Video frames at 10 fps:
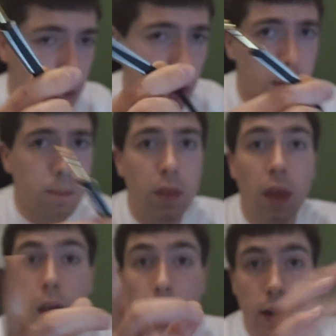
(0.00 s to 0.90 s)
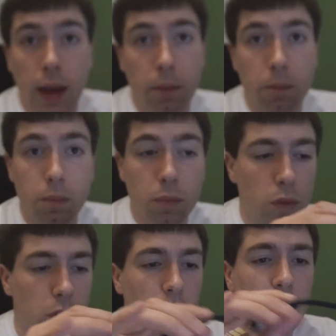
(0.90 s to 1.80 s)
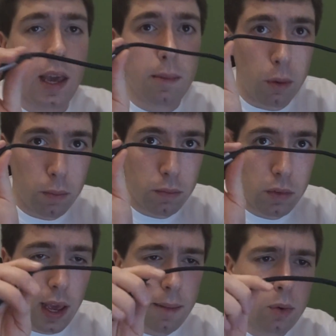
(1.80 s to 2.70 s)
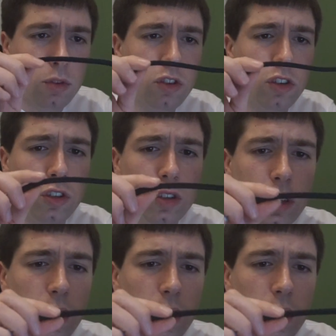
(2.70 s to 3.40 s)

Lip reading: Okay, now the cable is good.